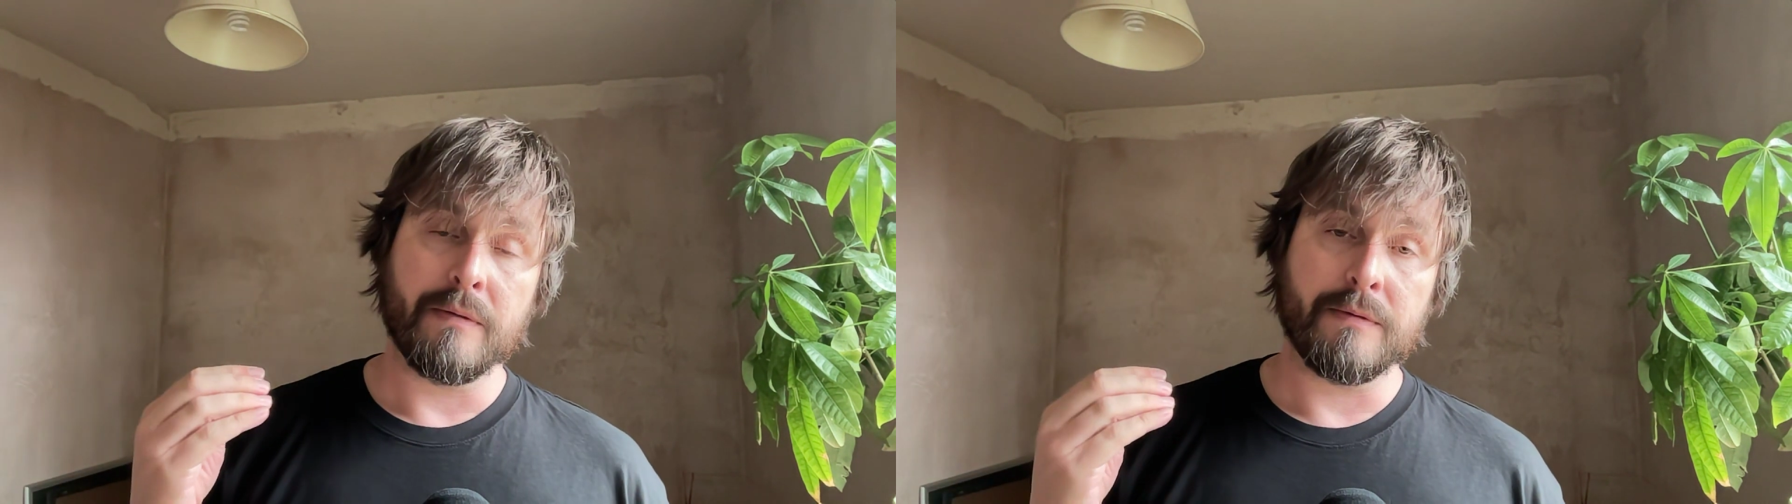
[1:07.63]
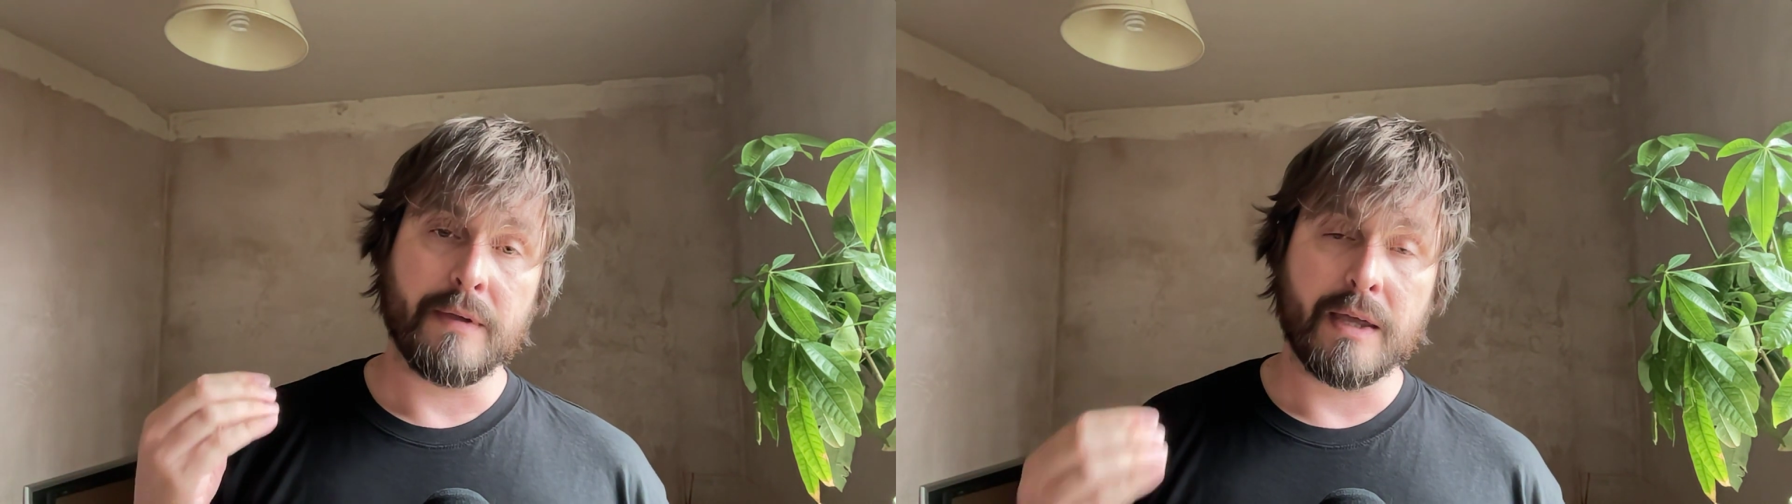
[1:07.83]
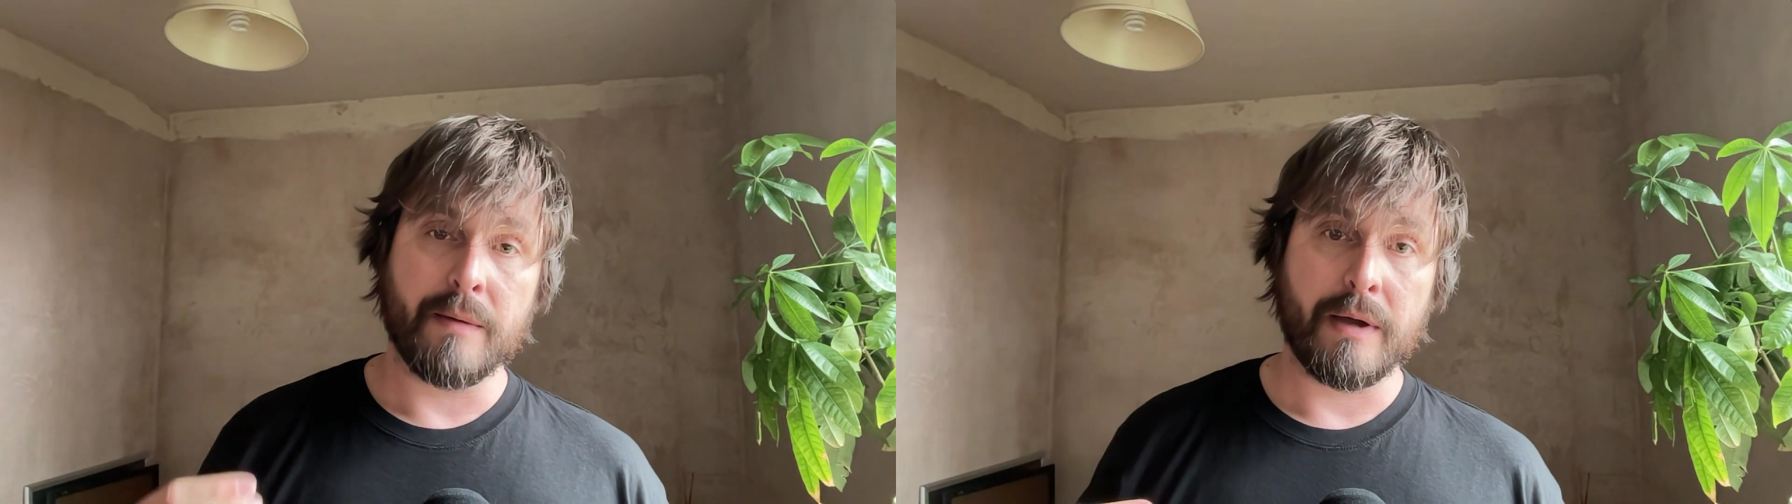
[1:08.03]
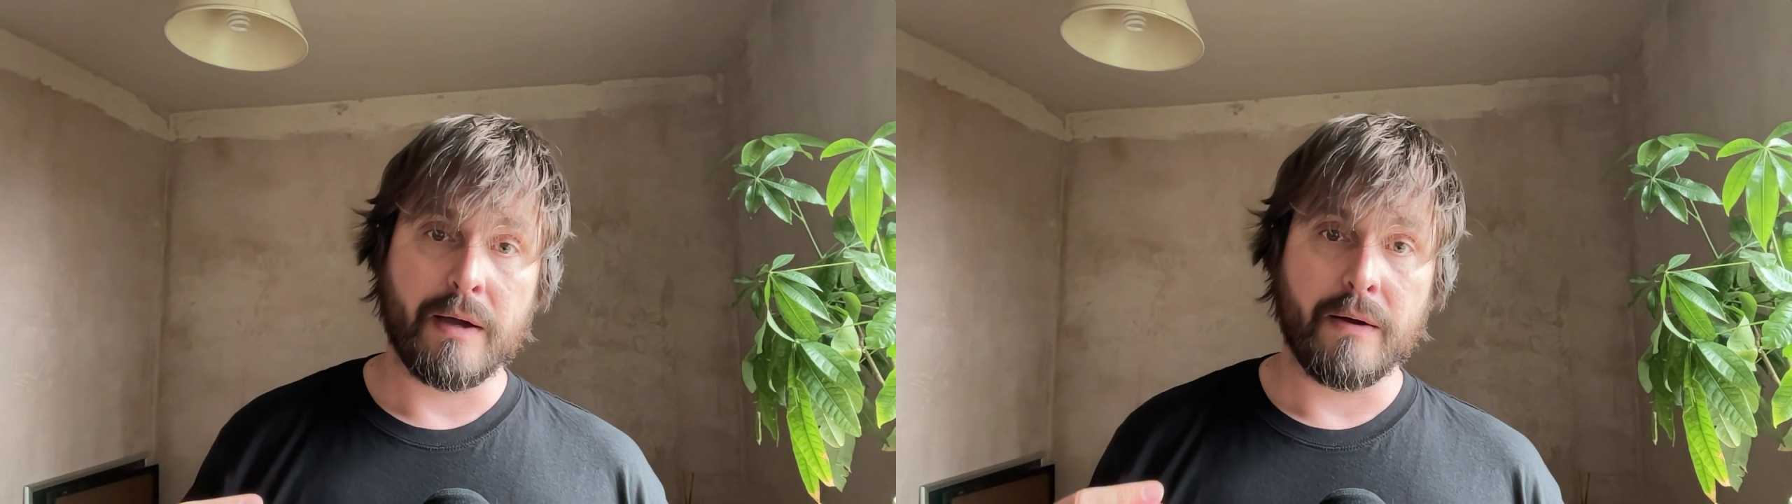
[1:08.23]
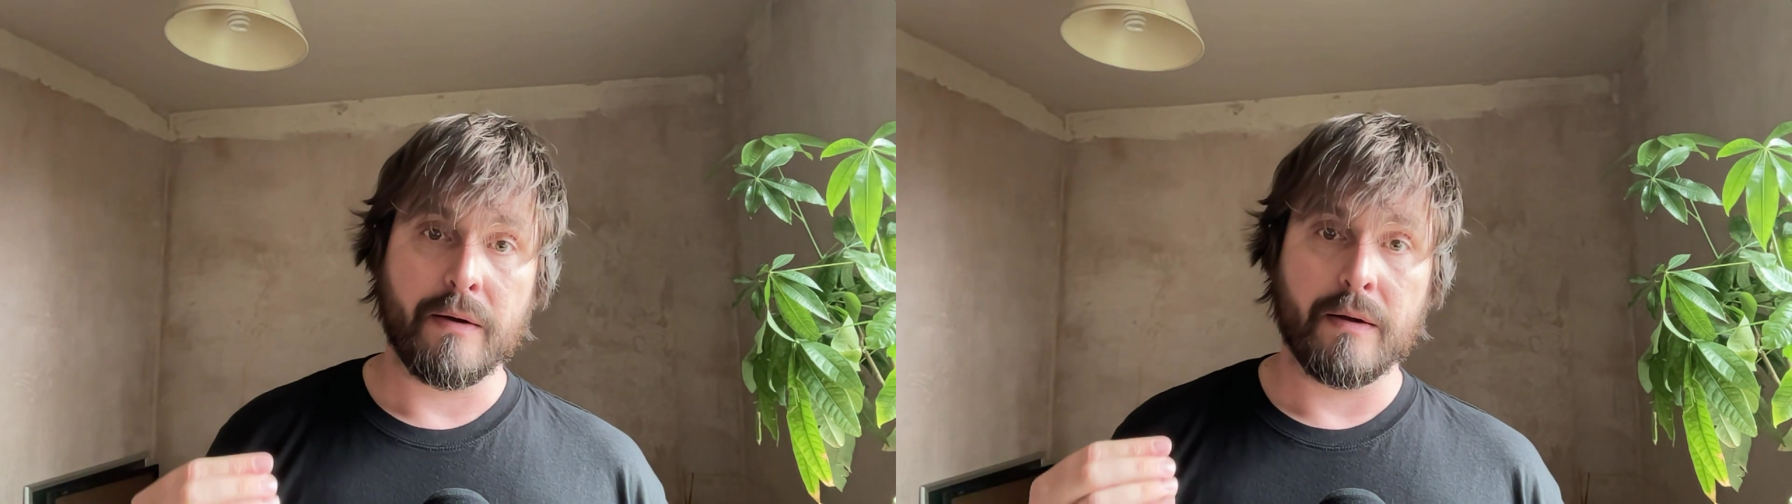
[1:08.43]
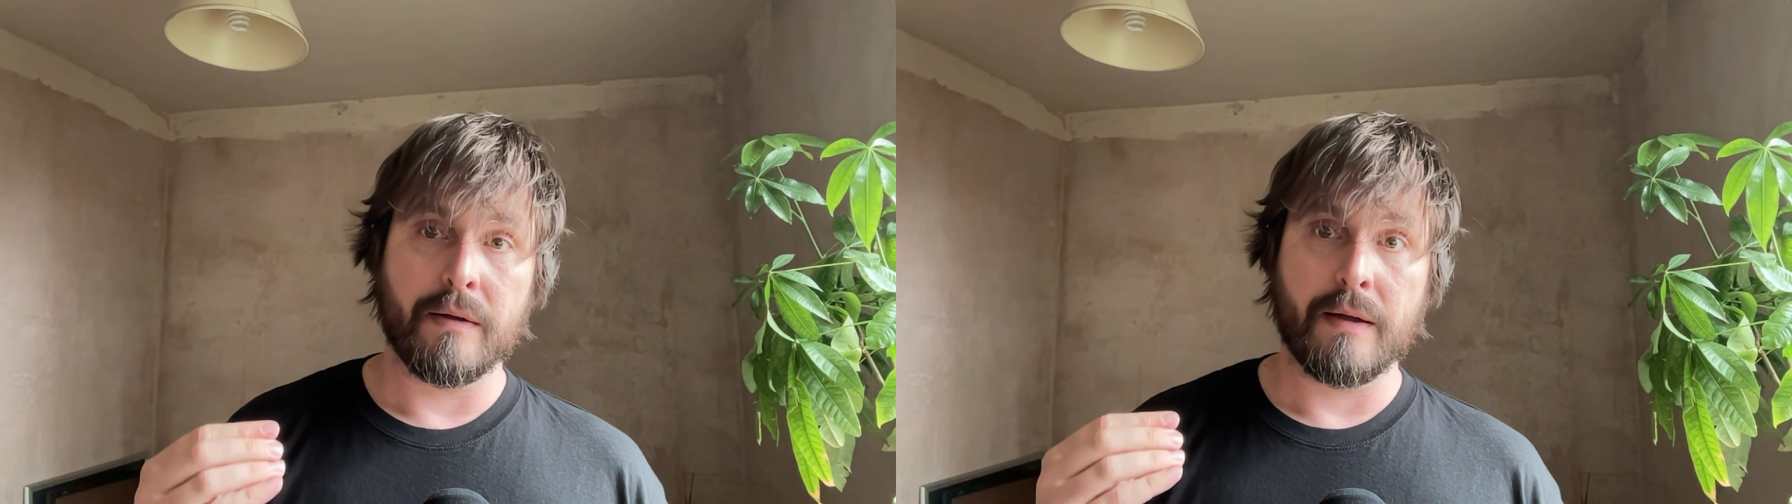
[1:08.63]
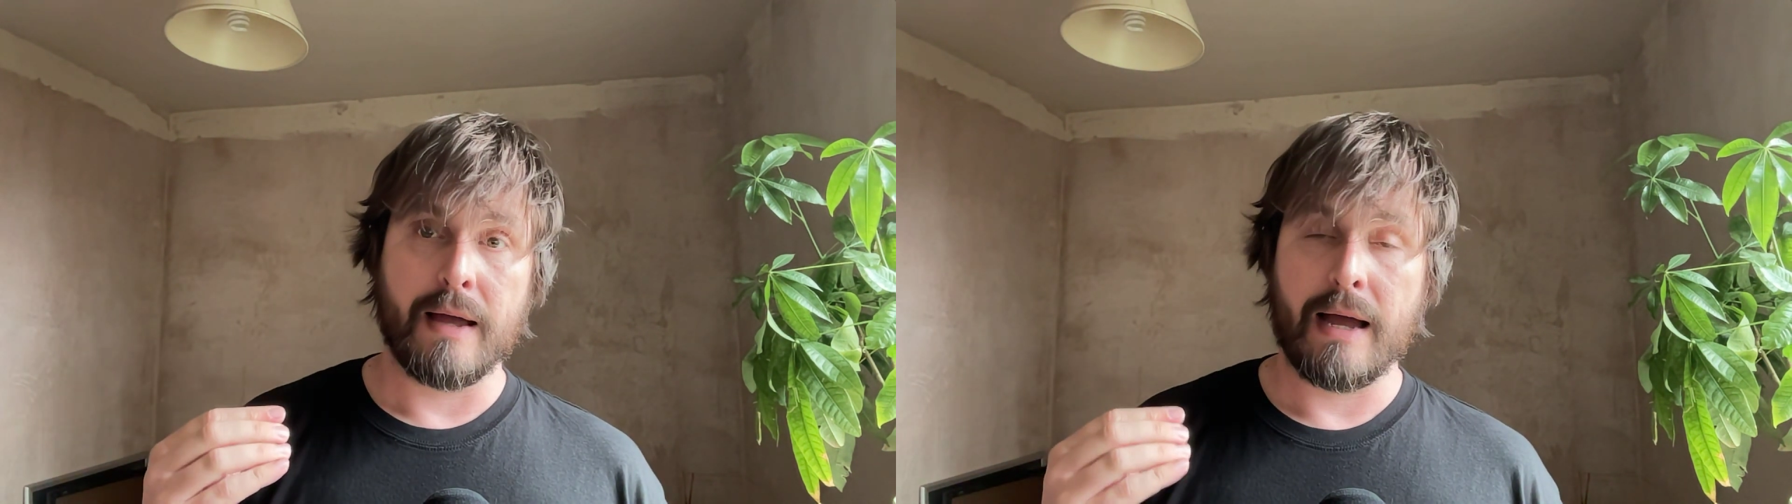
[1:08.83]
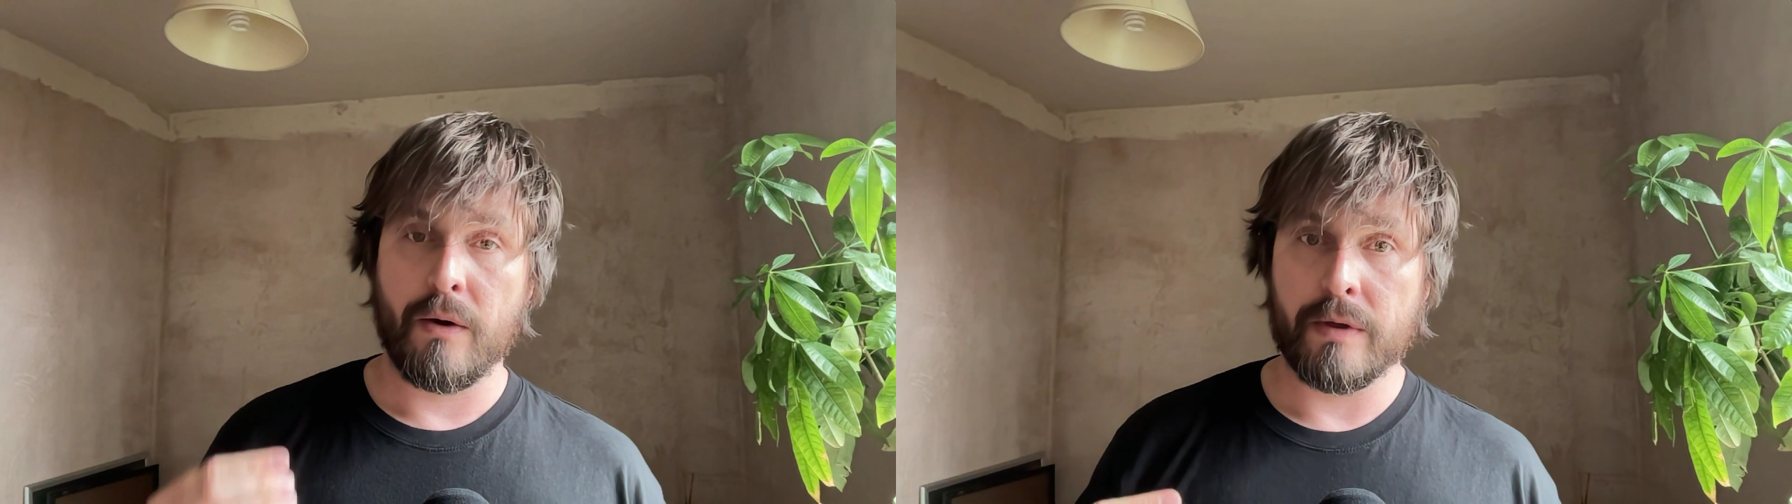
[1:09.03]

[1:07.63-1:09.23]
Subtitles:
thinking about how